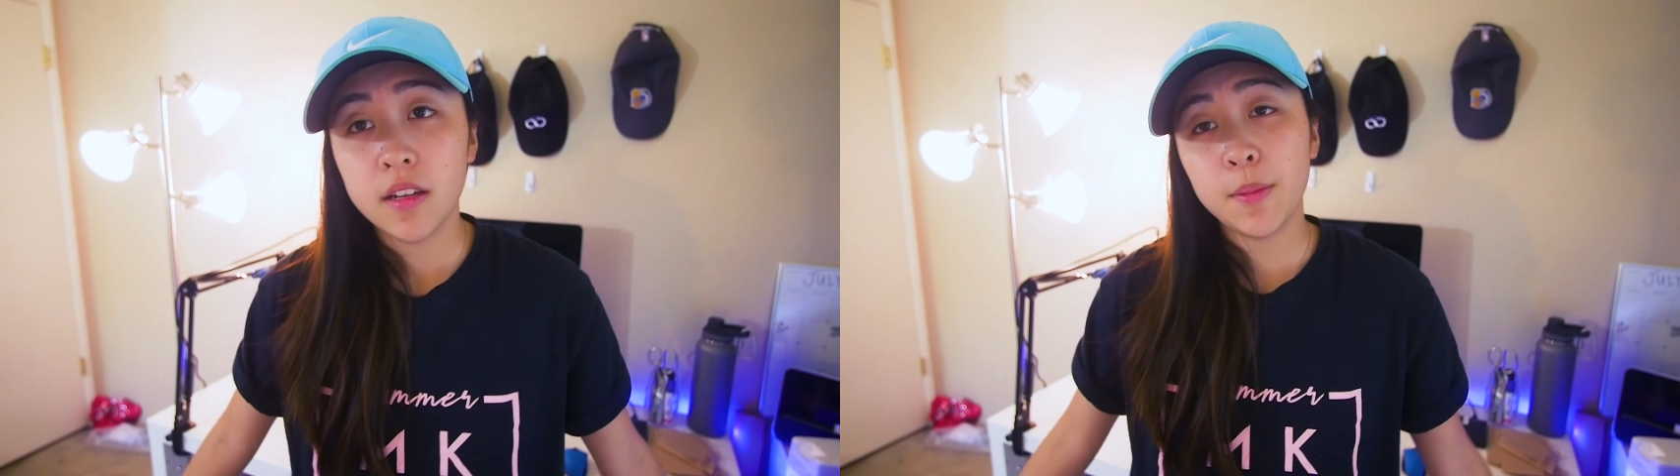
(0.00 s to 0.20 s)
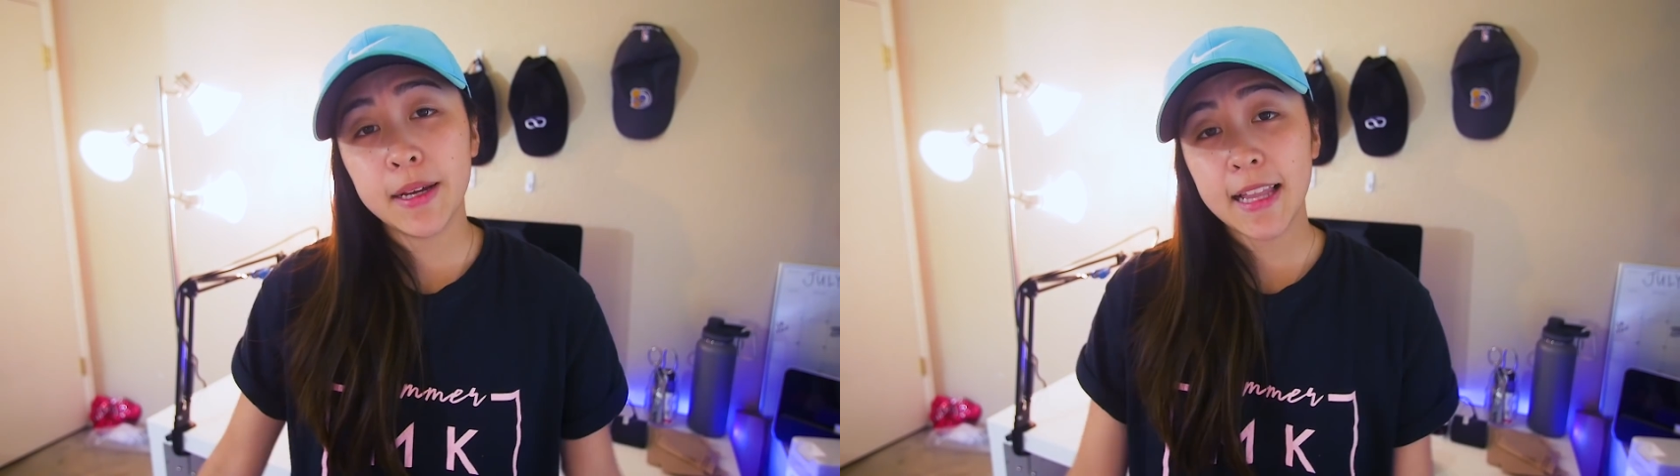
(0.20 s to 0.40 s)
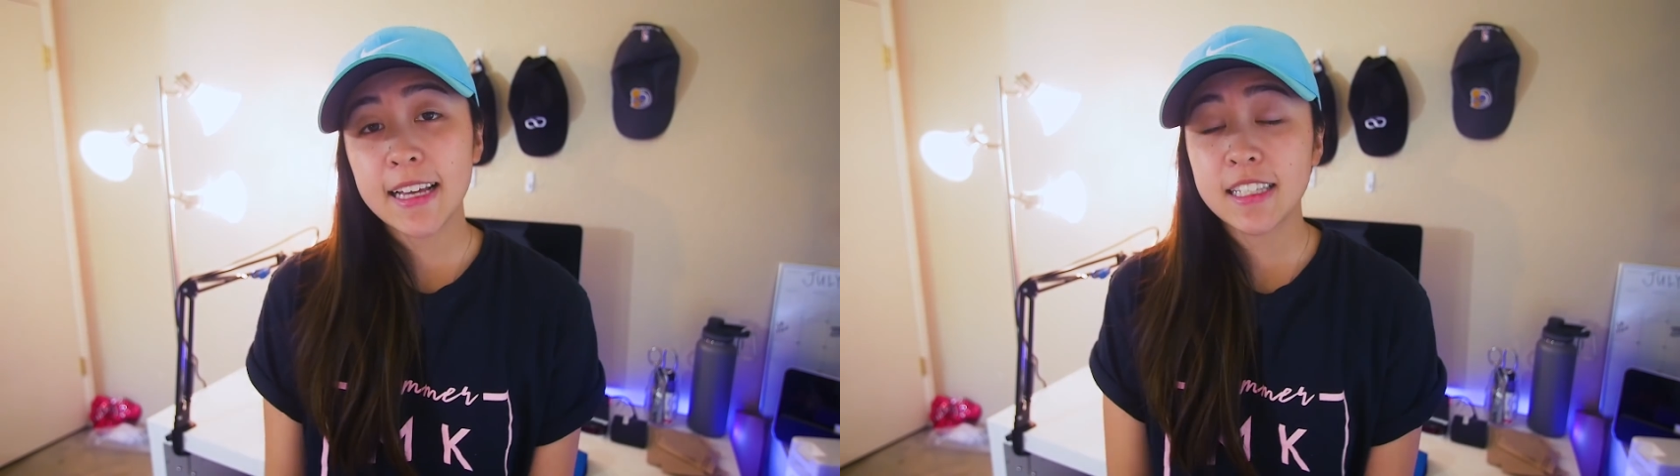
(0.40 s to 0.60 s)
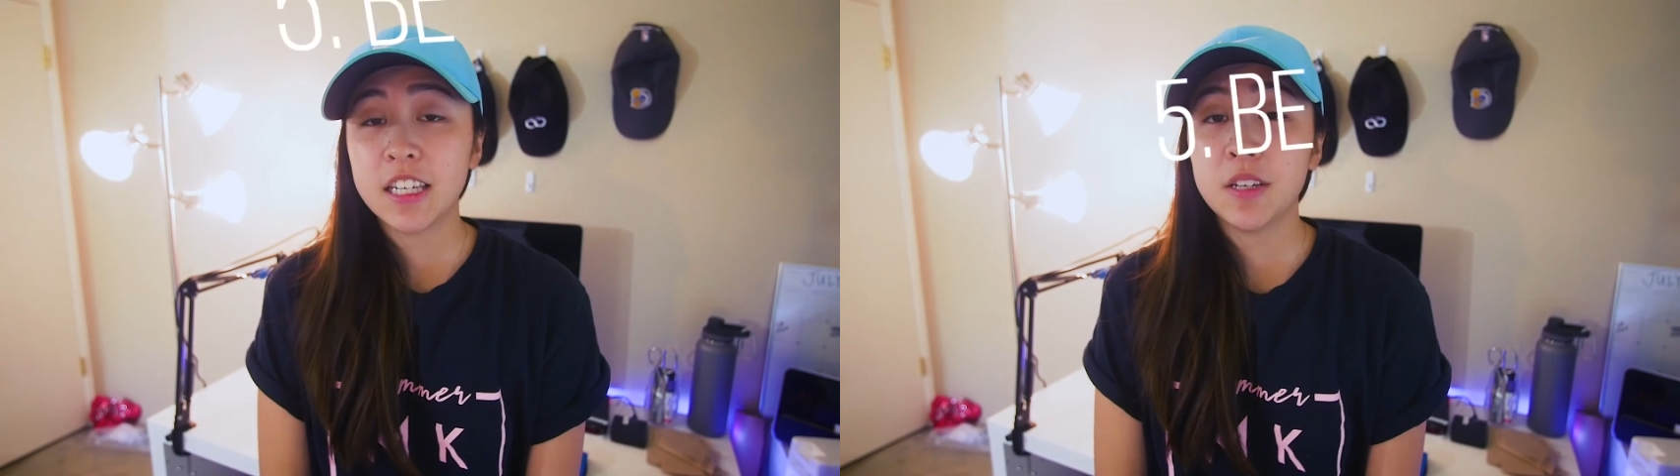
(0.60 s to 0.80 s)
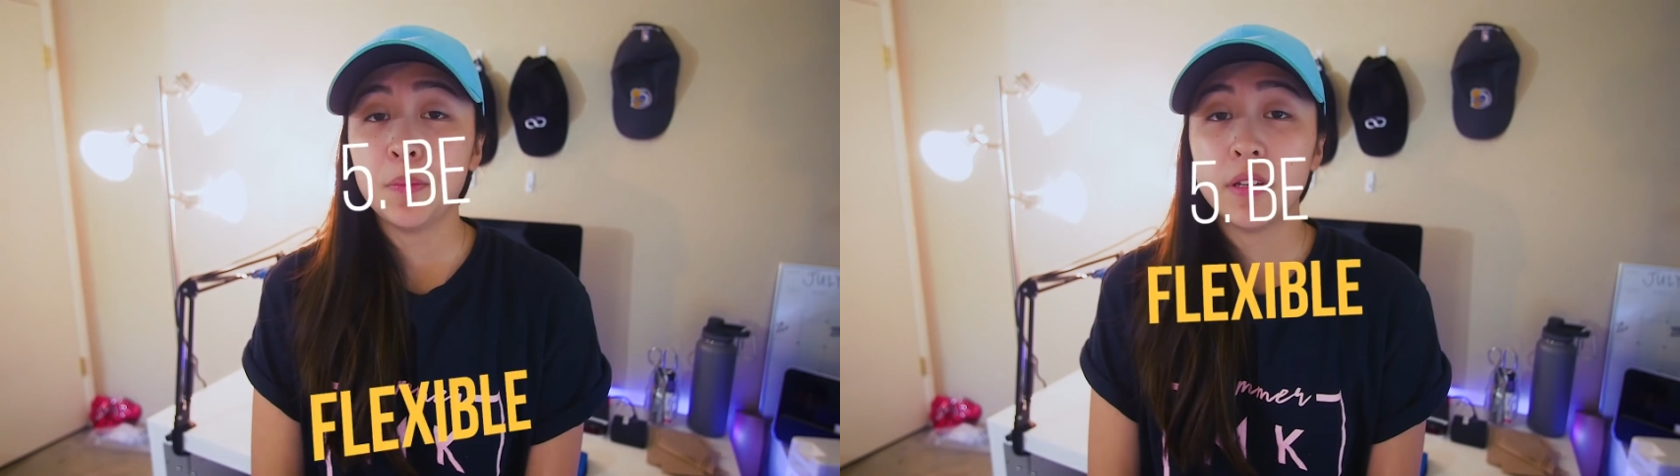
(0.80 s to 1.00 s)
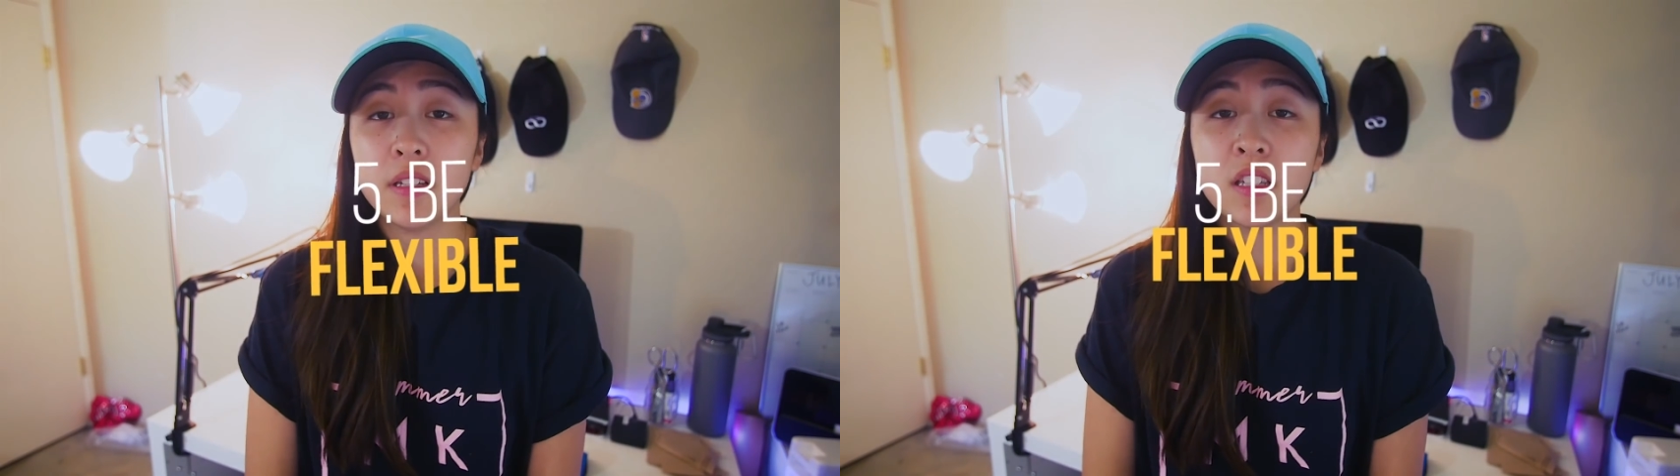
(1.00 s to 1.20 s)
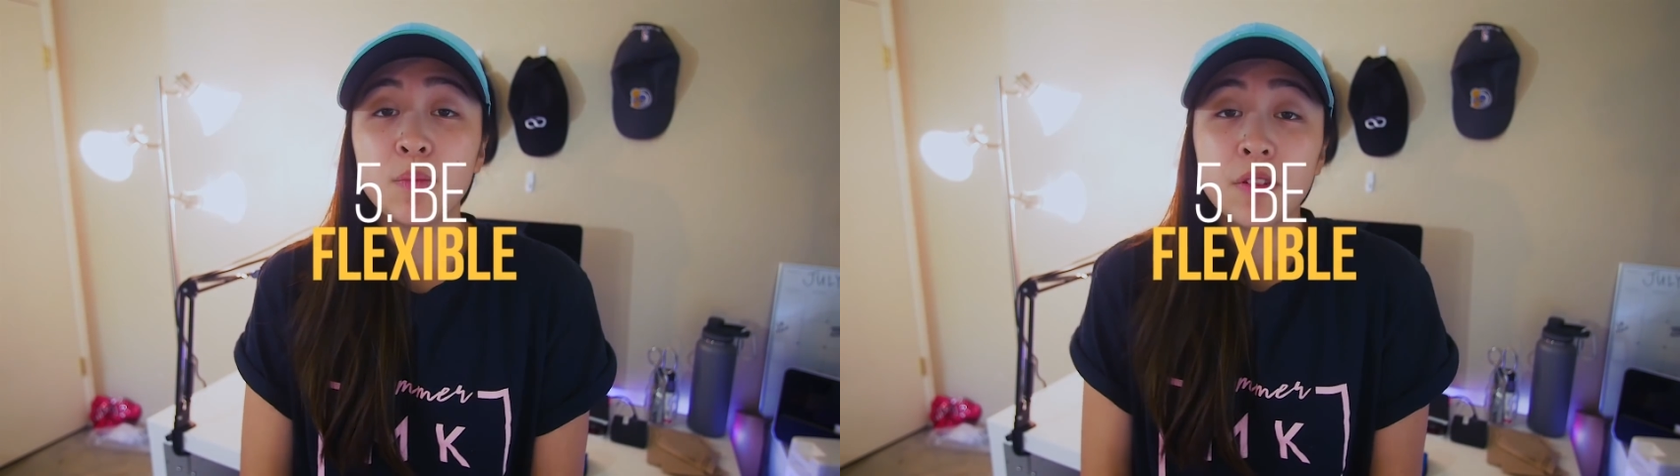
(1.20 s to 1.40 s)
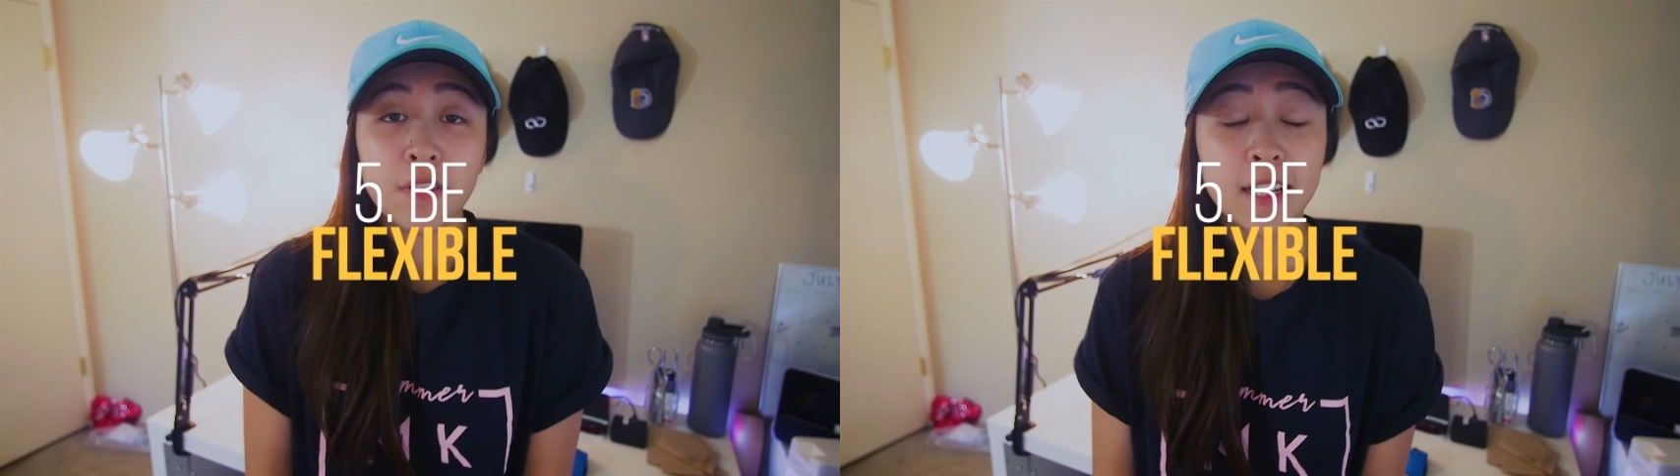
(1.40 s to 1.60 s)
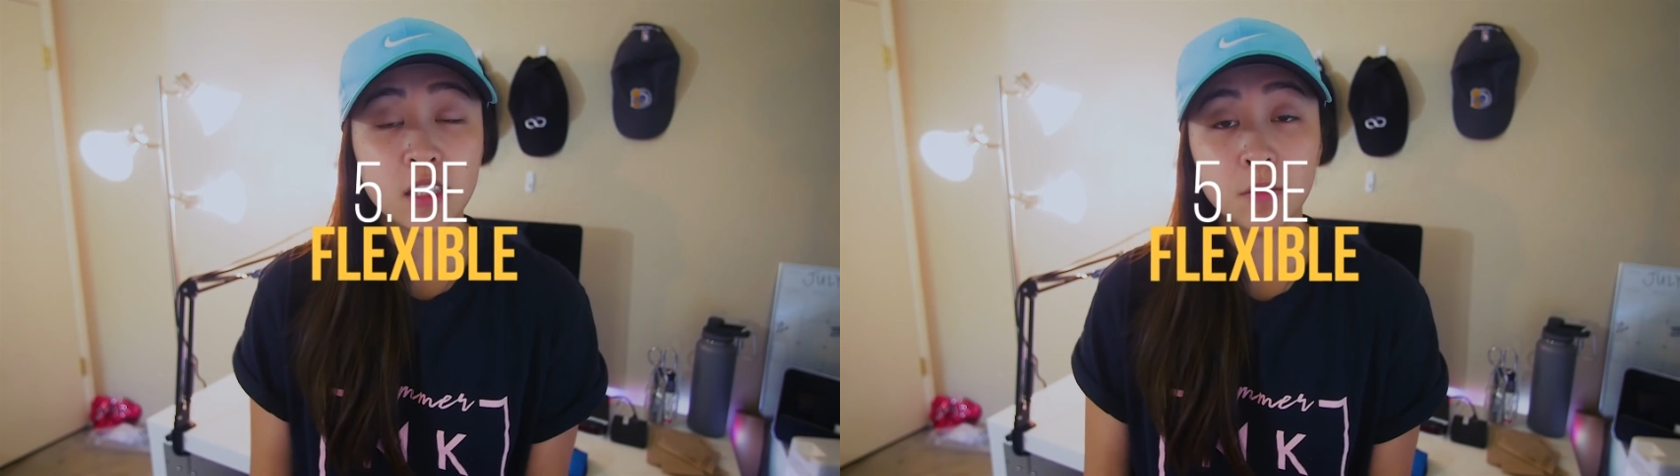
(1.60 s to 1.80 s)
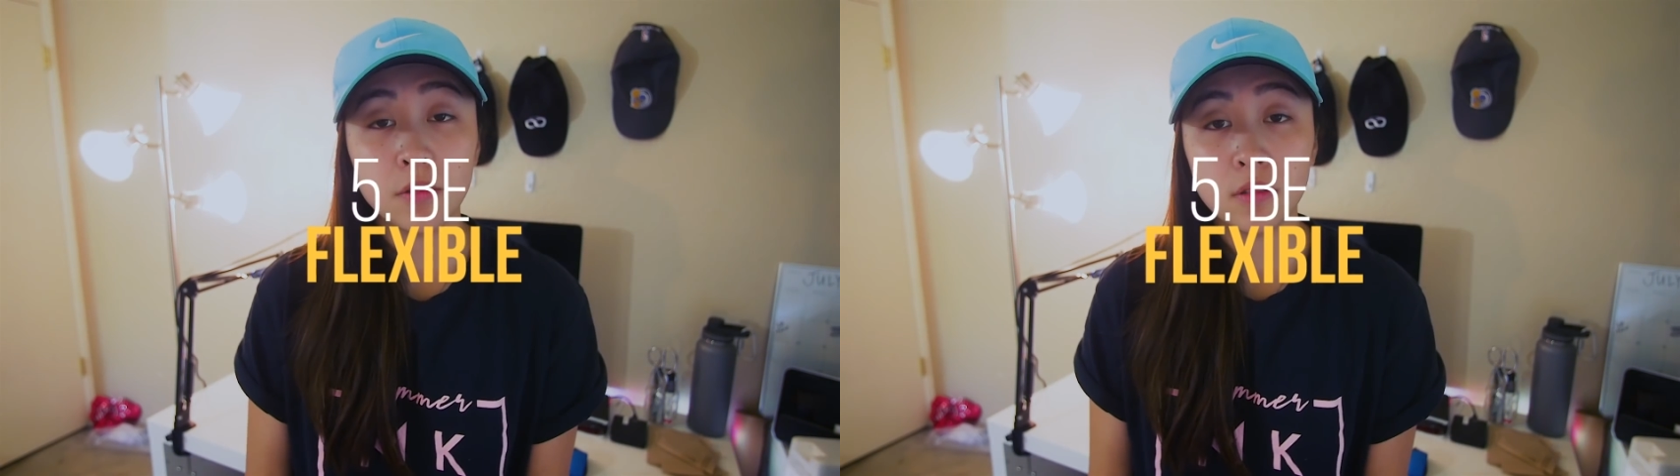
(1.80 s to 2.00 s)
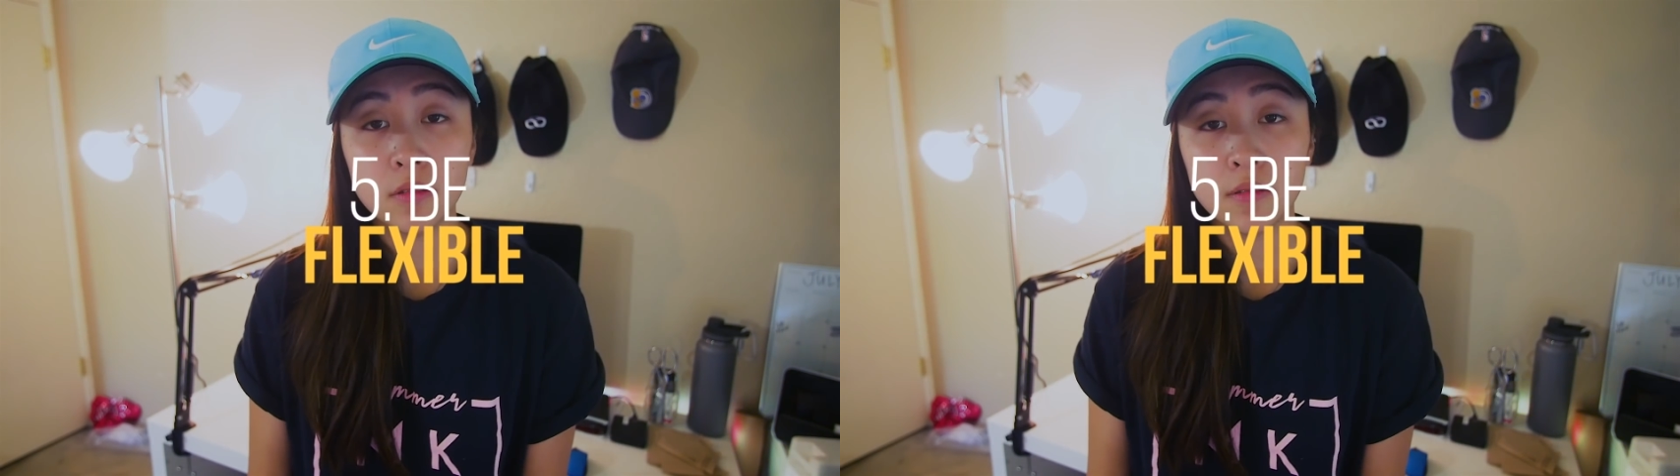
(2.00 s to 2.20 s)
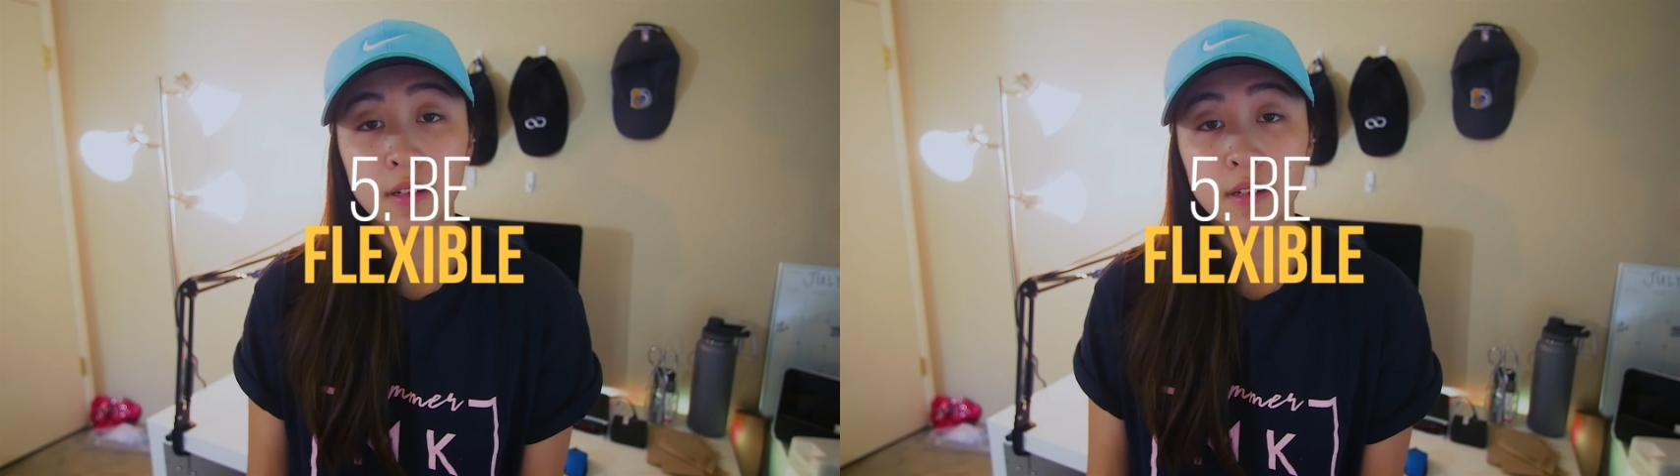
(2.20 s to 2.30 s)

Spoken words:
Now my last tip is to be flexible.